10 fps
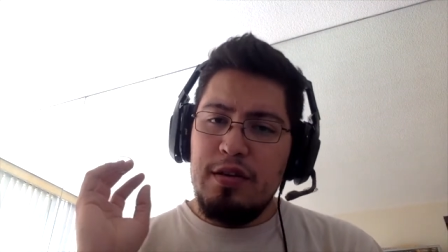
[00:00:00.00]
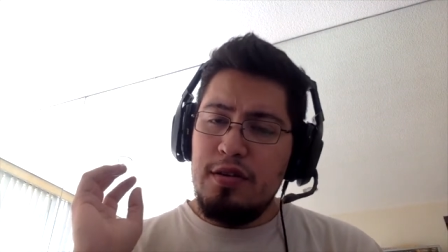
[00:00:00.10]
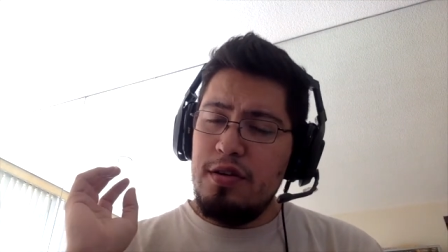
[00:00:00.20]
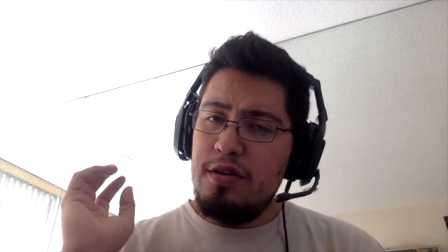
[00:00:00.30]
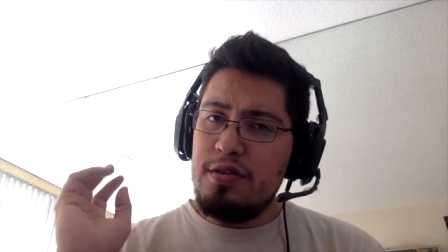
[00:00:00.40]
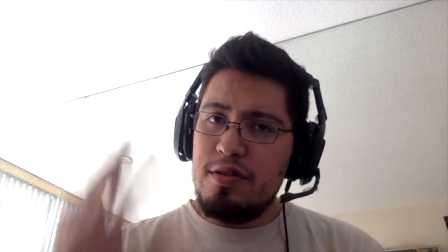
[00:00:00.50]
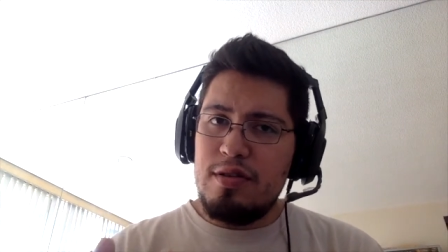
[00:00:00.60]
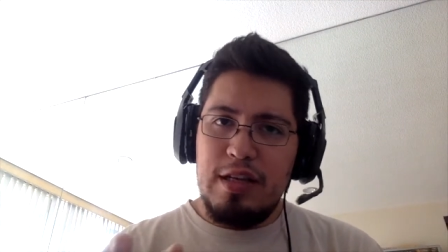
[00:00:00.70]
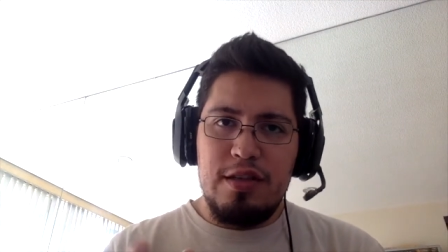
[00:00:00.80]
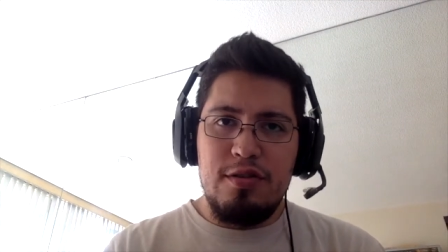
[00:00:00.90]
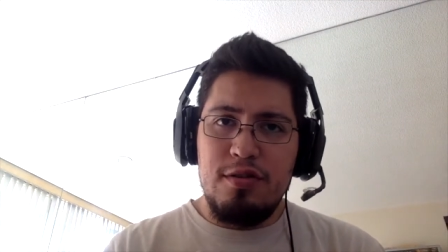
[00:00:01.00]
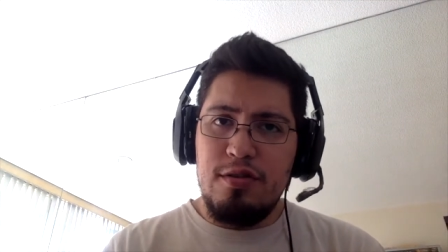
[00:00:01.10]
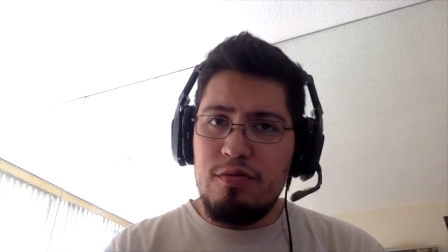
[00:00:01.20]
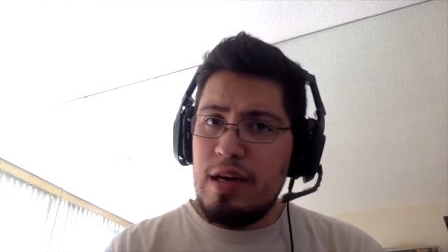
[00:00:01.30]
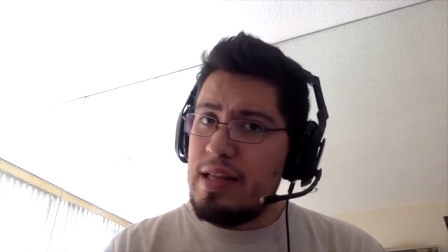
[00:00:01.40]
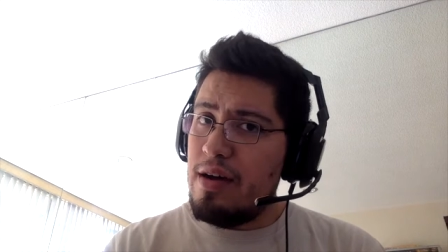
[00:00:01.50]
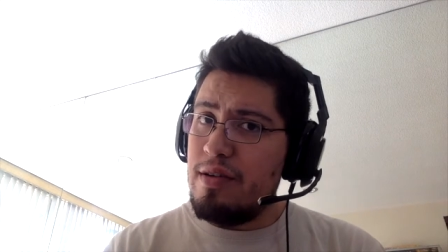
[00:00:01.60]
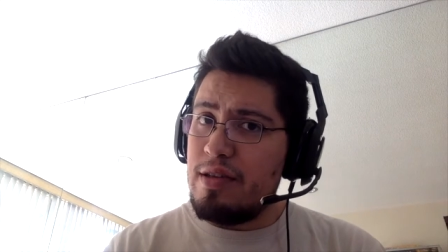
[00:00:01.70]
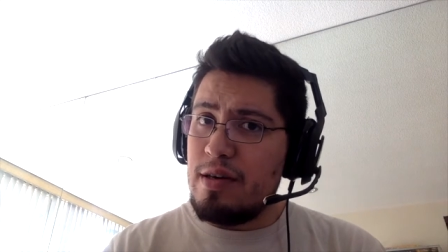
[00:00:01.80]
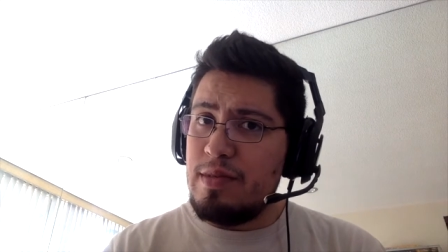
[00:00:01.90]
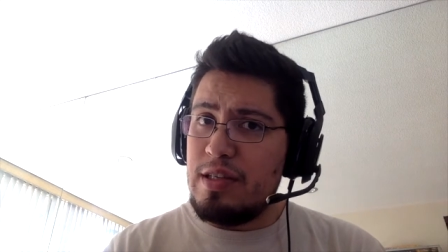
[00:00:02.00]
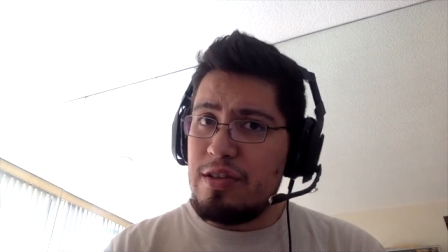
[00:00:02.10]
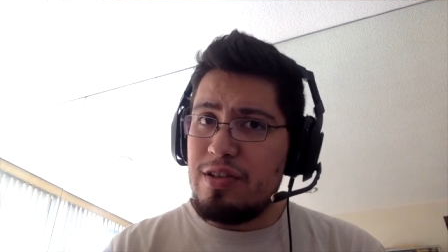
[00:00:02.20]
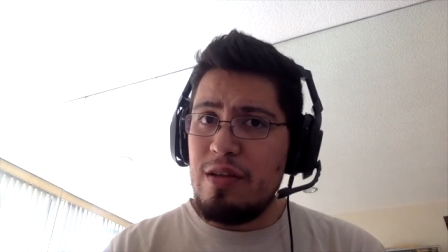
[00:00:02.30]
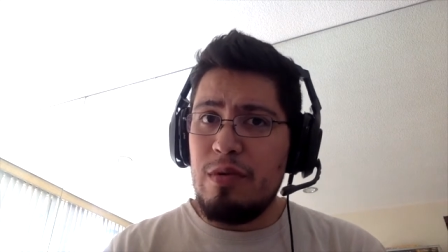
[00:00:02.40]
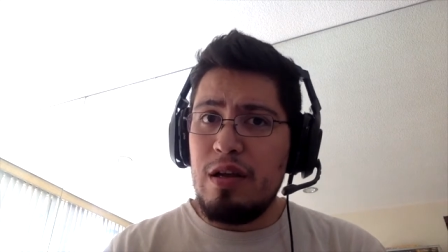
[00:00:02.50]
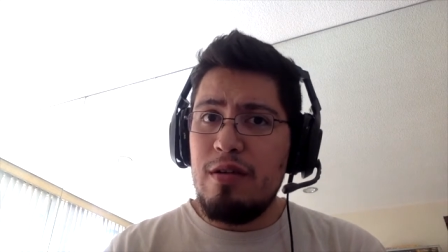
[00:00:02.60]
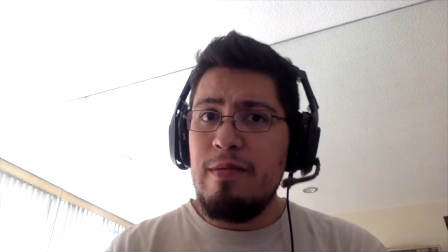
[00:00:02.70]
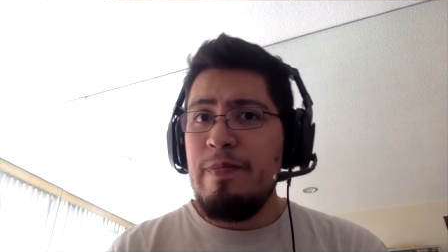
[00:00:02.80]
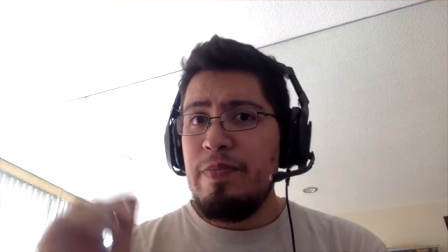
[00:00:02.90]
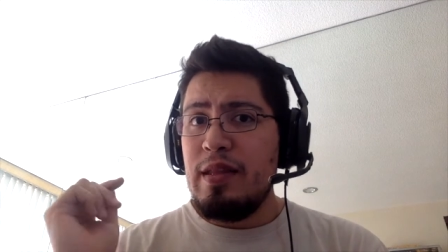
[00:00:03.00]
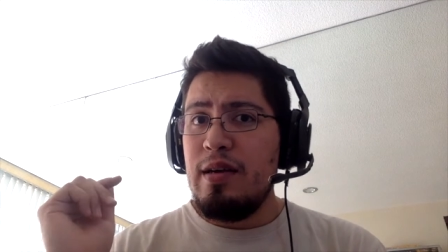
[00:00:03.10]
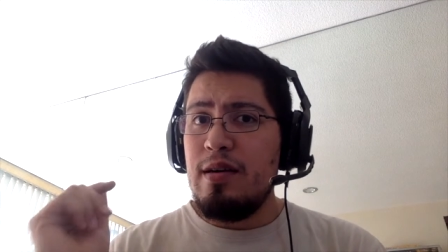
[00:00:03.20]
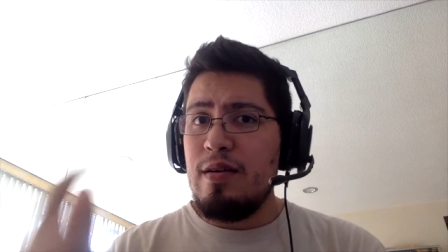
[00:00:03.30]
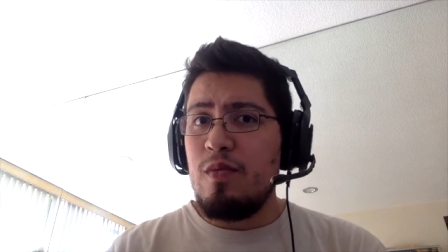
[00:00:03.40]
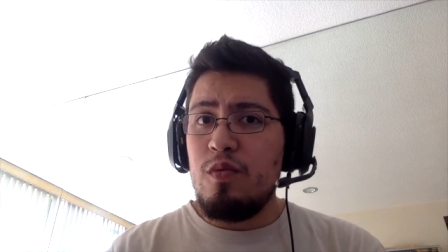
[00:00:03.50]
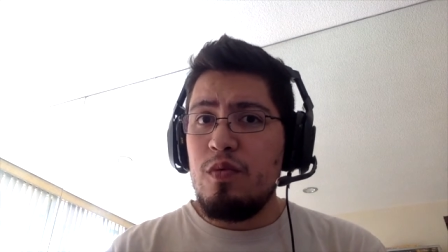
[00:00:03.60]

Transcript: You just need to write down in the comment section down below uh,